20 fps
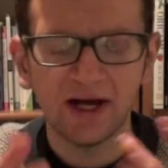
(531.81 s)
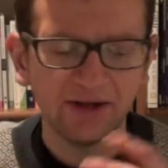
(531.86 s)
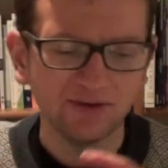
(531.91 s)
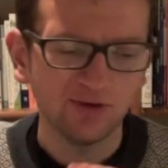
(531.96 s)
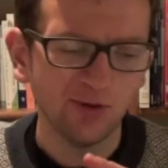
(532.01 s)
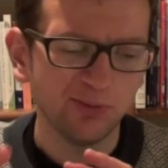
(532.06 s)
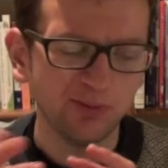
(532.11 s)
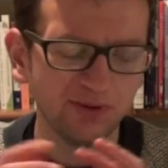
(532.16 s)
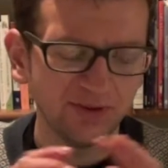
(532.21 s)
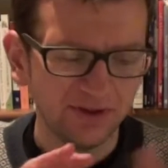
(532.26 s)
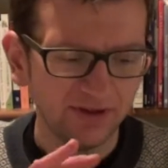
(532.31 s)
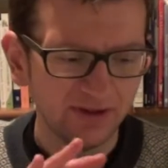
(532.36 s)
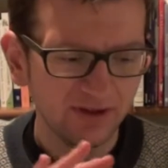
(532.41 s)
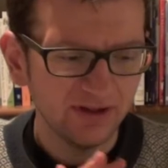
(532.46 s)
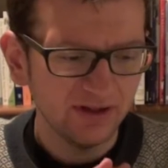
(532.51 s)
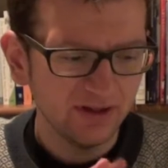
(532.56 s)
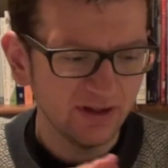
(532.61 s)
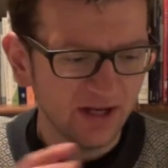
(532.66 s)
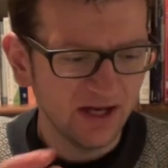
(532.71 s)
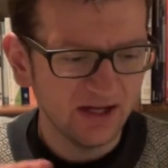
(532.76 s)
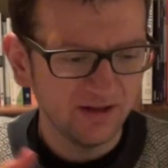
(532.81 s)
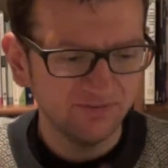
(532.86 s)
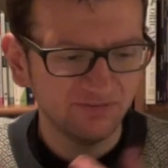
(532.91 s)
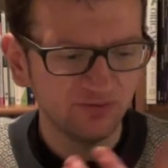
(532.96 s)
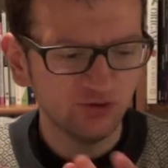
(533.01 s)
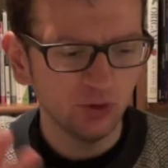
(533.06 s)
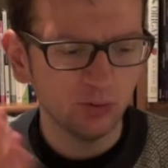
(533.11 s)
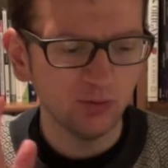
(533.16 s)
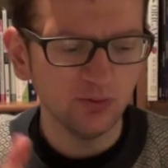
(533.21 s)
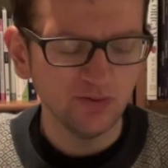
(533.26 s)
add up, and it kind
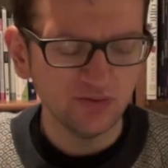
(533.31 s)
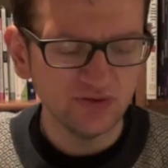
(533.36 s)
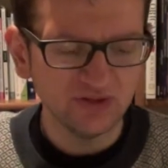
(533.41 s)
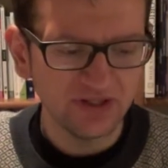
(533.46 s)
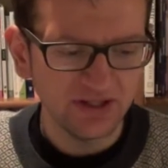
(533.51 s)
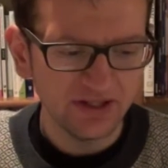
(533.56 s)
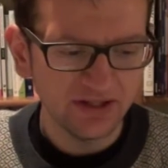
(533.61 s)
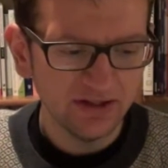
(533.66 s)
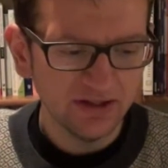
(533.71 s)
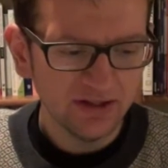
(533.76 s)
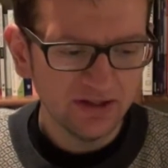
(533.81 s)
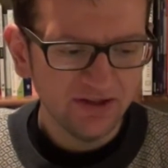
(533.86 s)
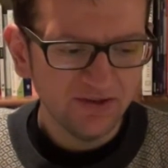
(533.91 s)
of doubles the.